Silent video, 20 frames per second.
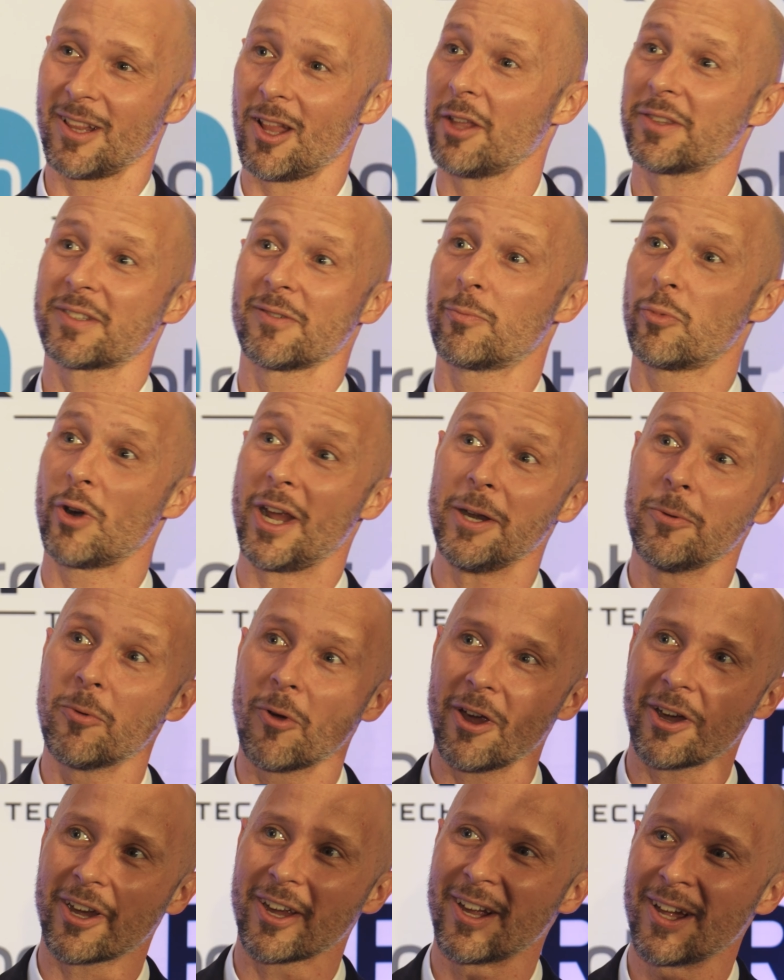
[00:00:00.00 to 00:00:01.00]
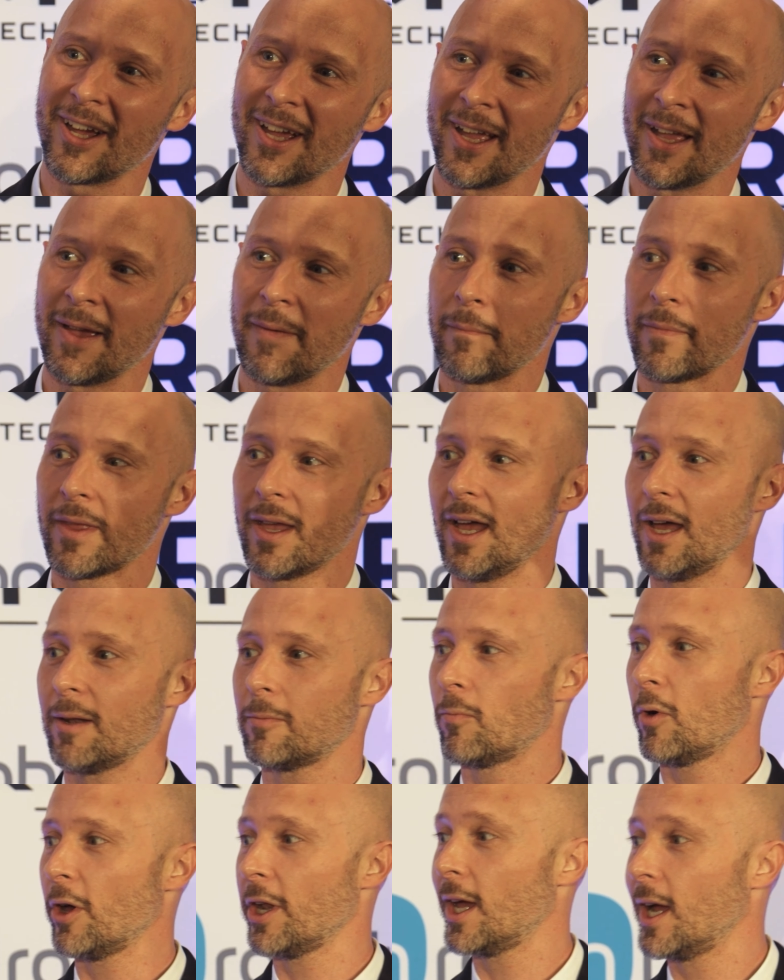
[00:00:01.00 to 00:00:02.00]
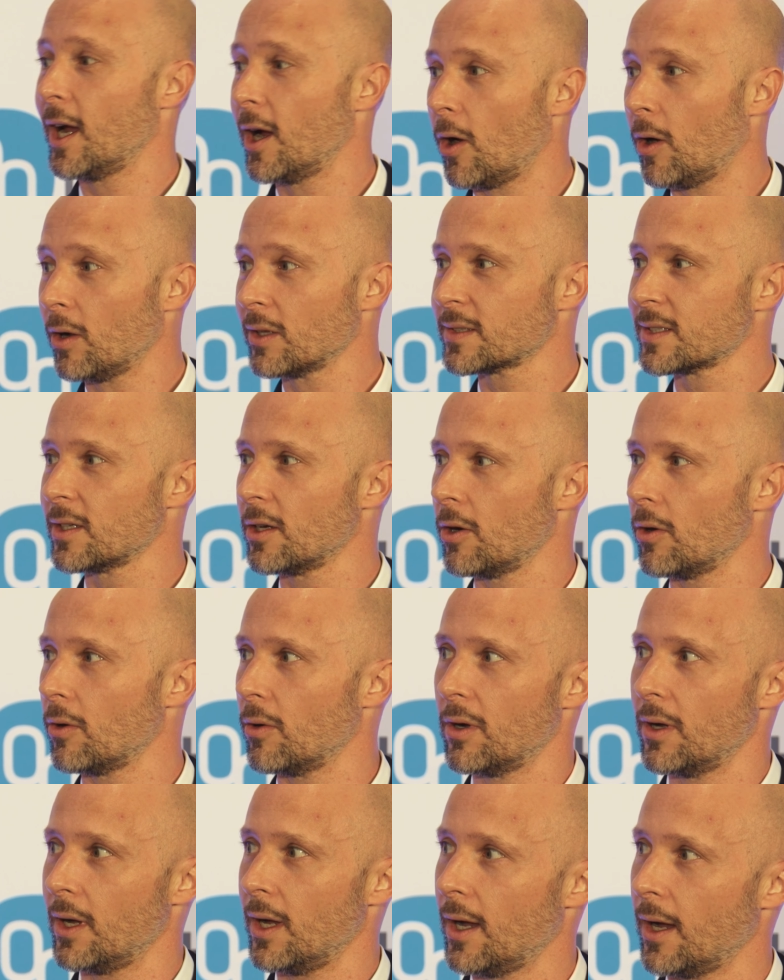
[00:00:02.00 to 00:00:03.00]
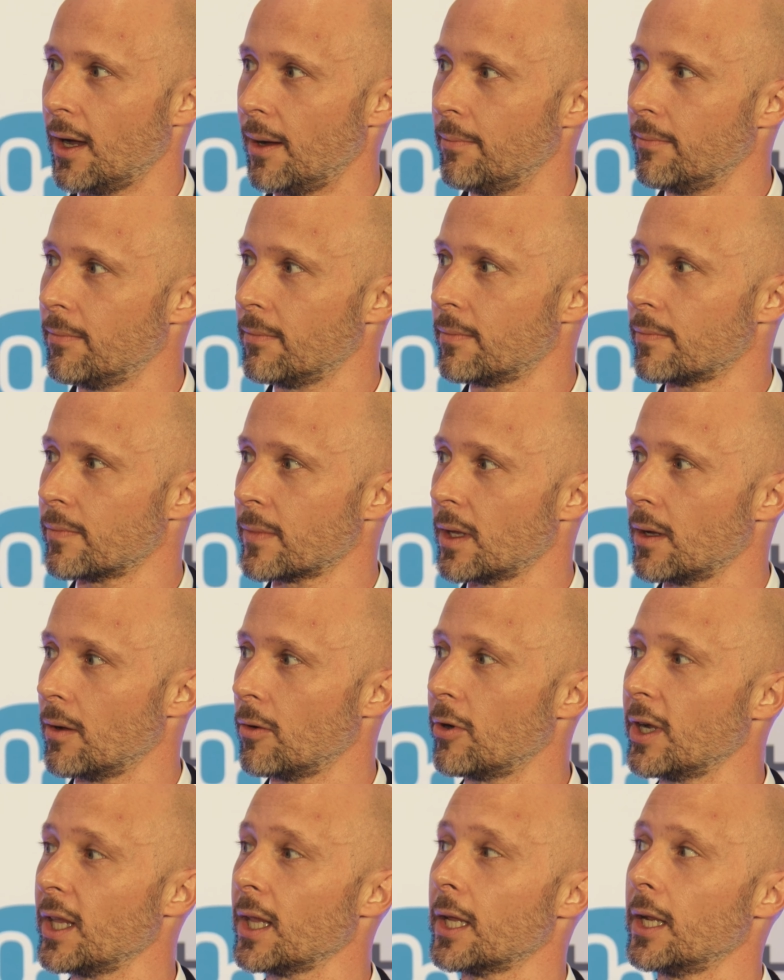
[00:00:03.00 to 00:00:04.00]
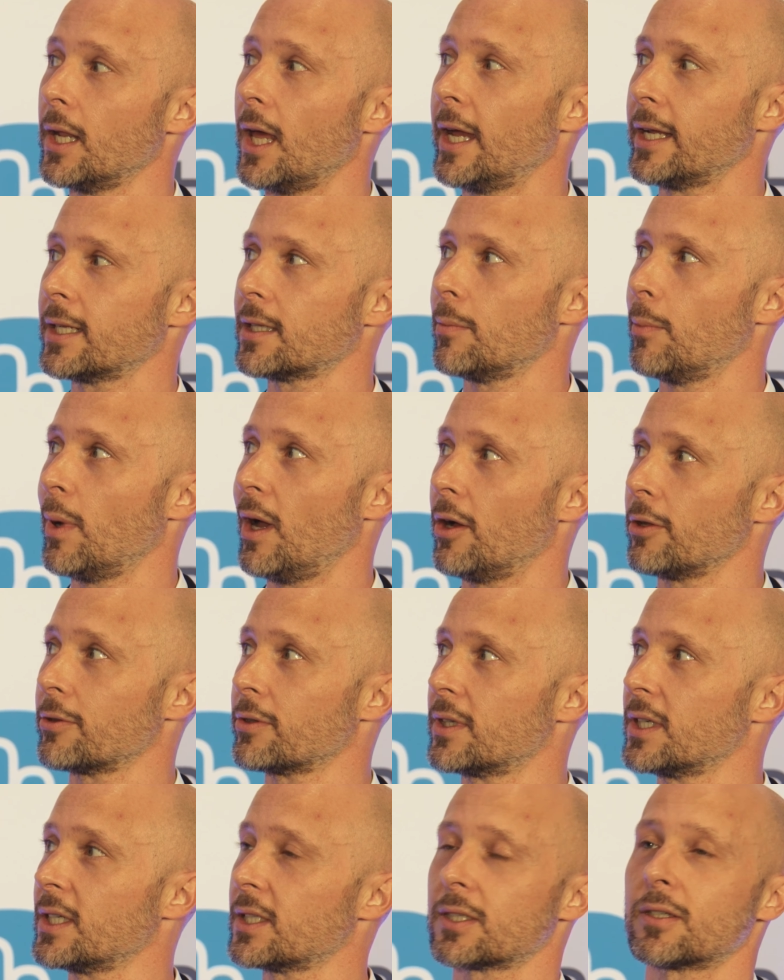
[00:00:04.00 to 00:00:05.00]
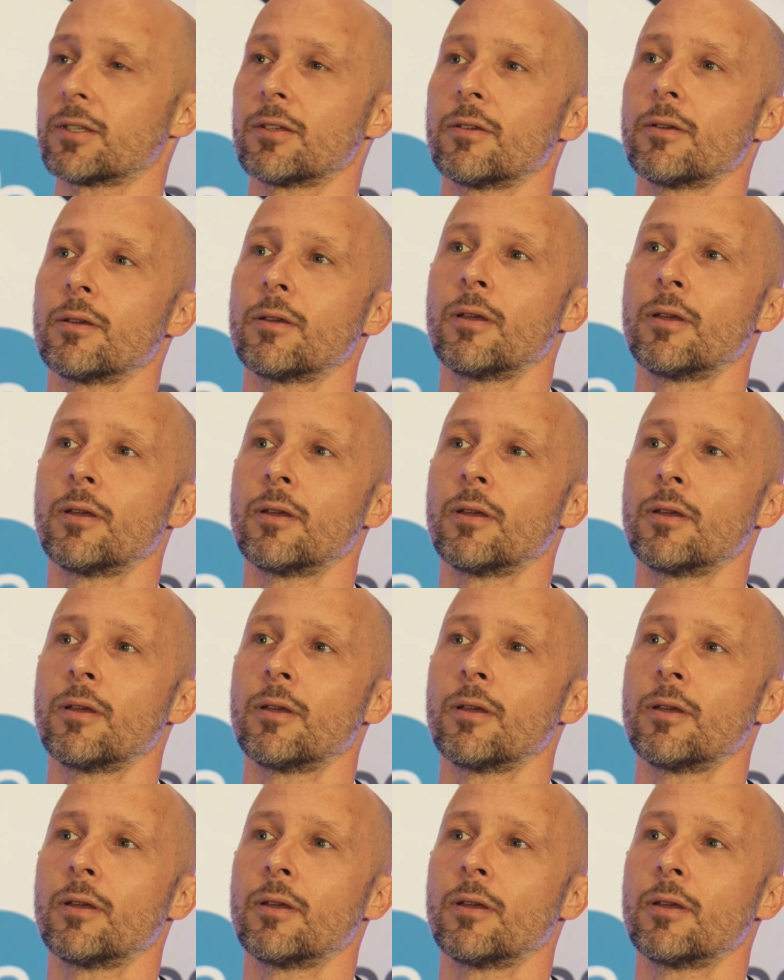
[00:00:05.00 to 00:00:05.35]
lots of brain work. And what I also um, really liked about this